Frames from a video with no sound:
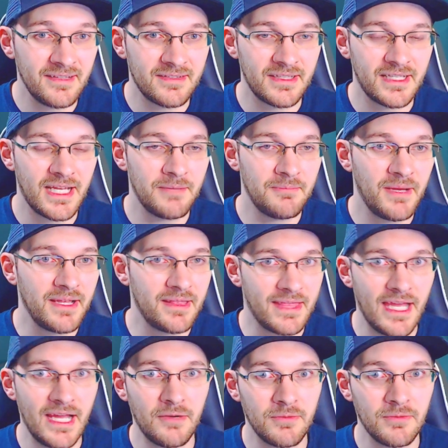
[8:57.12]
to kind of make
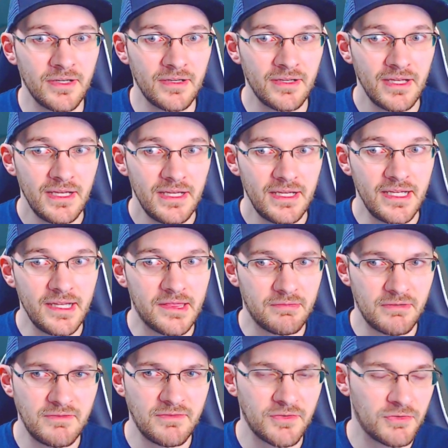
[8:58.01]
that work. And
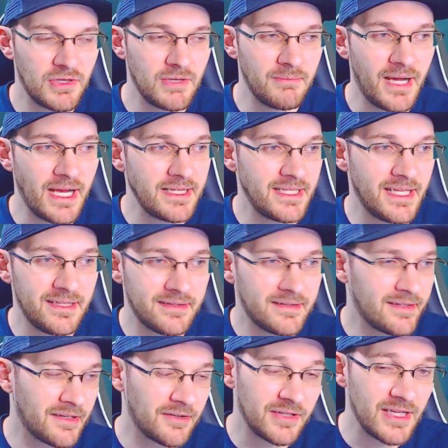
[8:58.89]
343 might
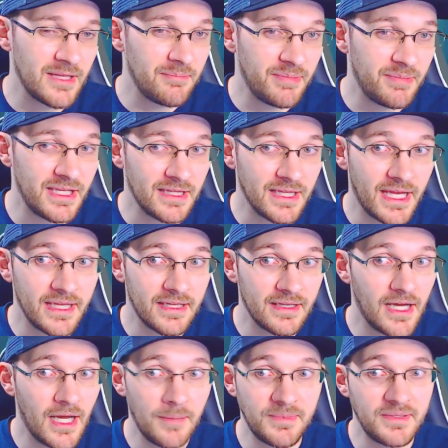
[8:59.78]
necessarily be
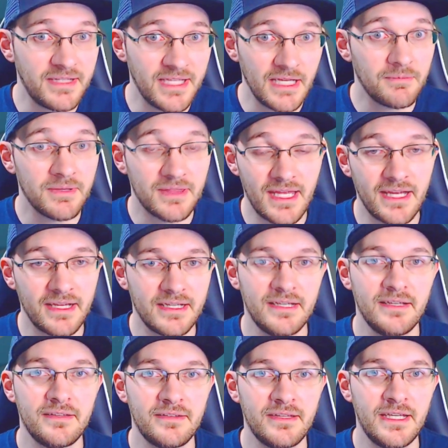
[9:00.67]
like up to date with that
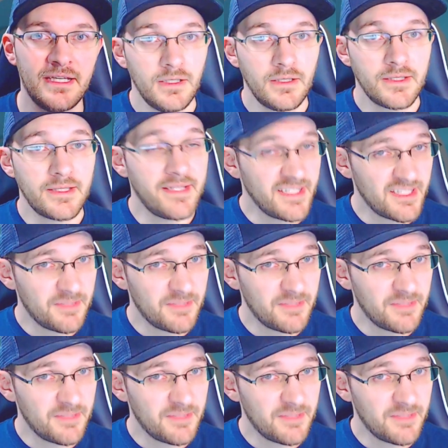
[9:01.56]
kind of stuff. The next